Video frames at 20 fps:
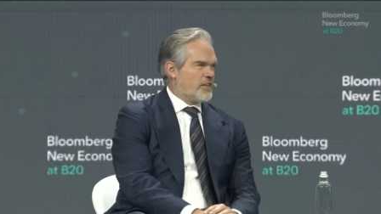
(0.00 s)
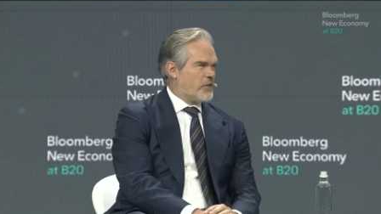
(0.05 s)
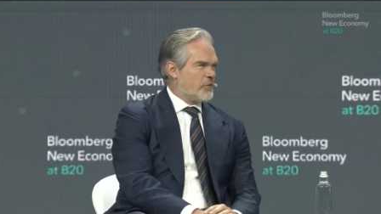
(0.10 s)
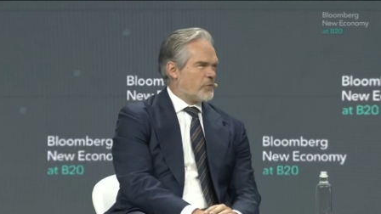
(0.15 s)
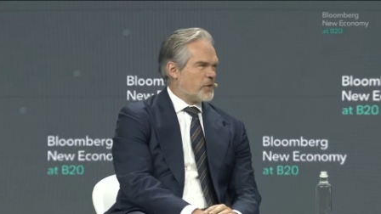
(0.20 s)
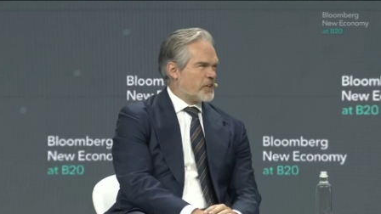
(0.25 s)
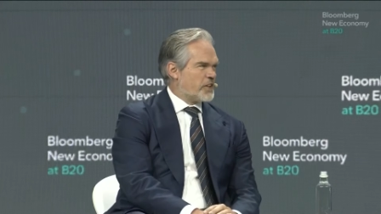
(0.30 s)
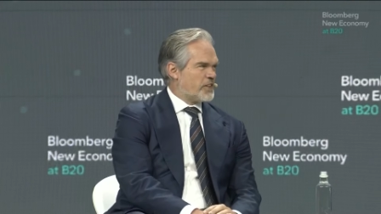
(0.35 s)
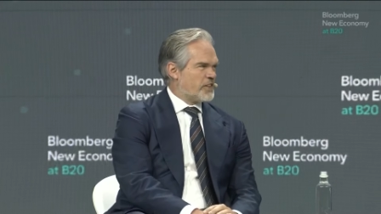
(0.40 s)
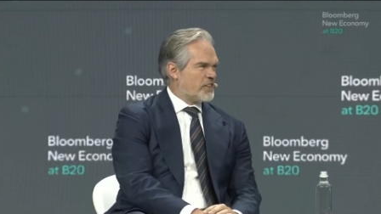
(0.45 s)
we
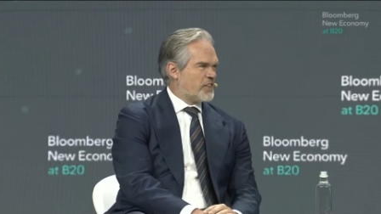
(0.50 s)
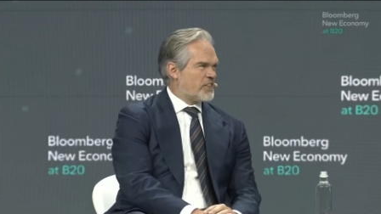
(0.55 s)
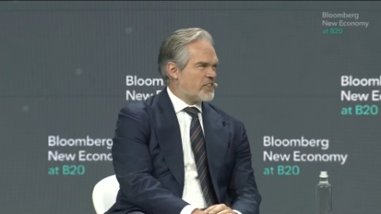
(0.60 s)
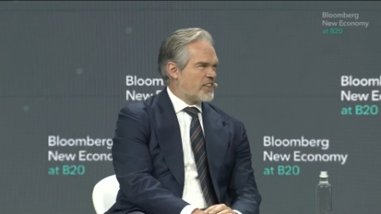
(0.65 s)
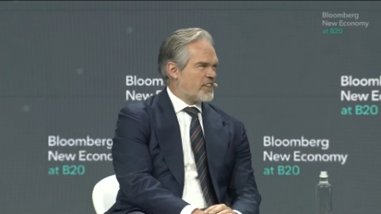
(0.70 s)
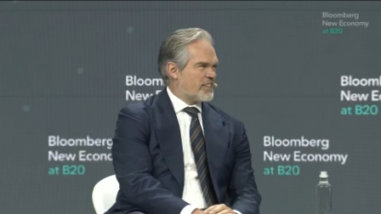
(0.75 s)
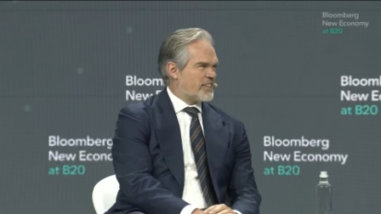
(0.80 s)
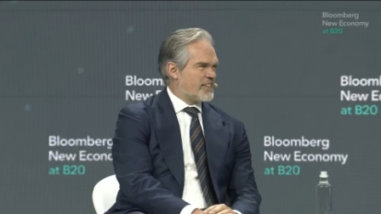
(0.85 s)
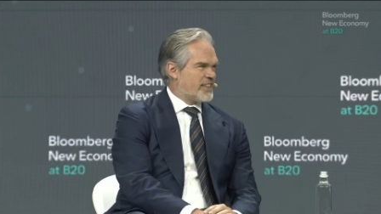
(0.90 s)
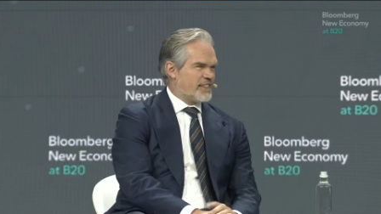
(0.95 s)
can
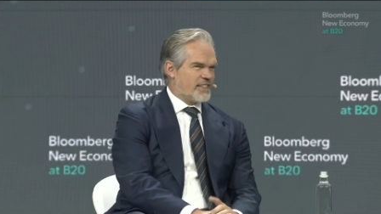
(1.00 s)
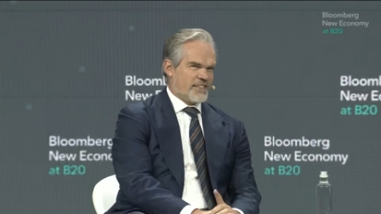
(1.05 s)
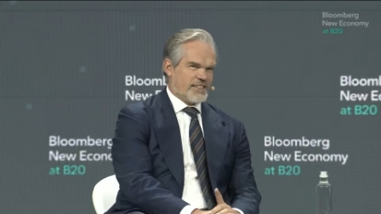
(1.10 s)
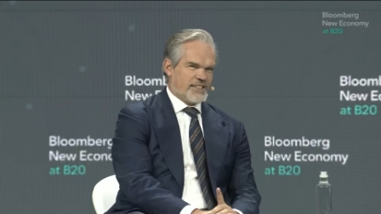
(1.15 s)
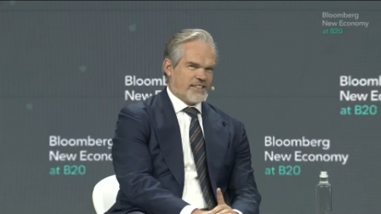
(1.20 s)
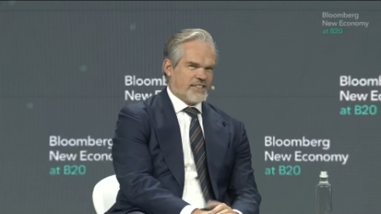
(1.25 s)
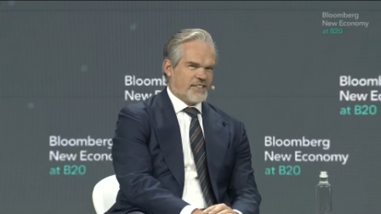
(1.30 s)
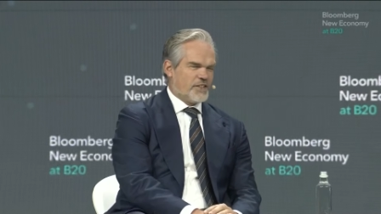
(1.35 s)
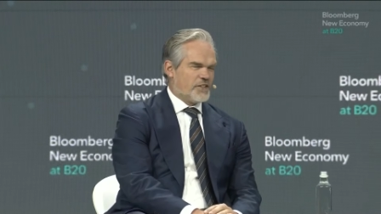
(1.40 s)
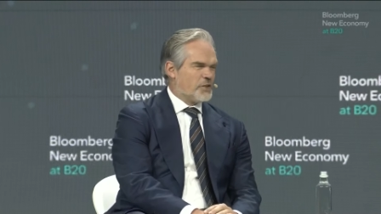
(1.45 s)
discuss that
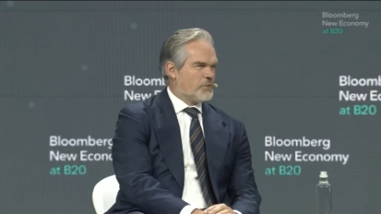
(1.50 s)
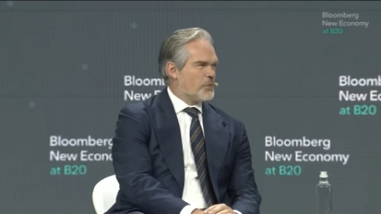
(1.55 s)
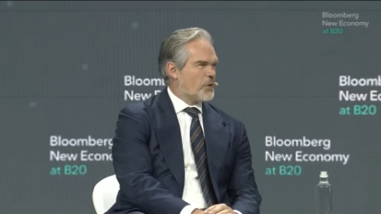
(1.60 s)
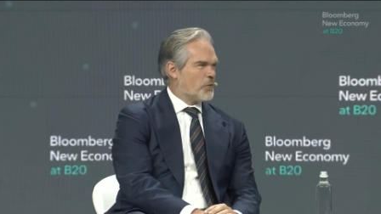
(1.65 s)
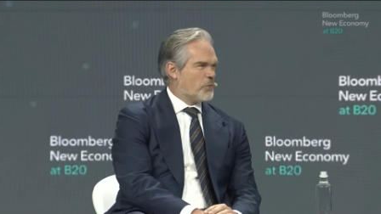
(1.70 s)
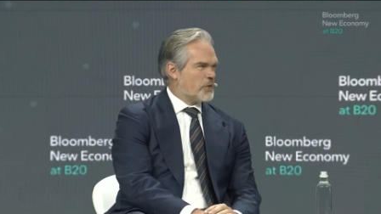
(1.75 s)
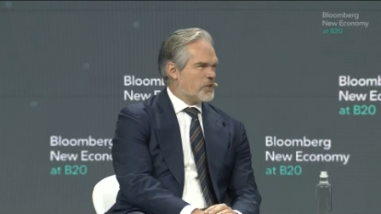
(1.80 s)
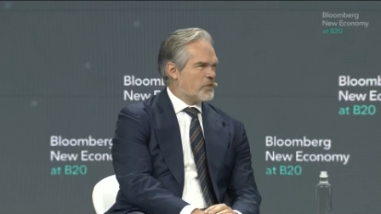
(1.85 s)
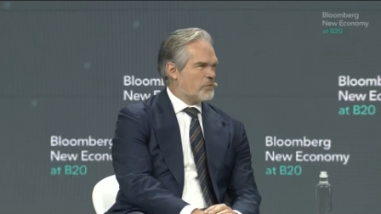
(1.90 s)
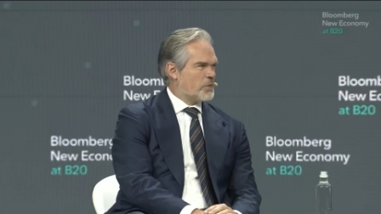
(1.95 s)
in a
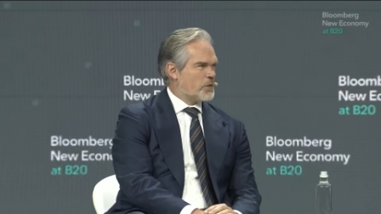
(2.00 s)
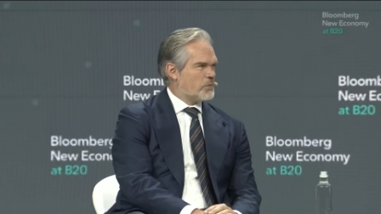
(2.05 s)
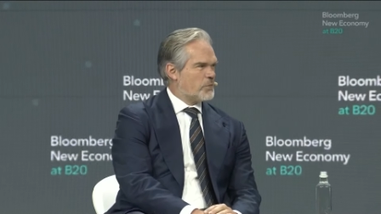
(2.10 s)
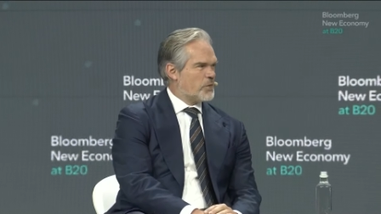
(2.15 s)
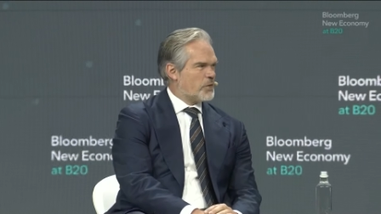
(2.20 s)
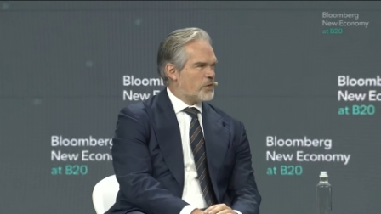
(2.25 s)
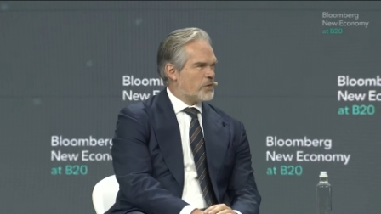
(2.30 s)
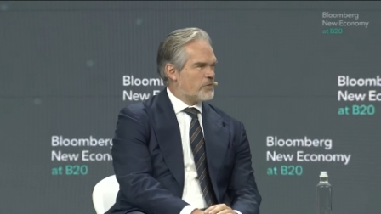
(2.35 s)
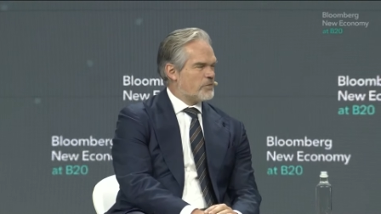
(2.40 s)
moment a bit more.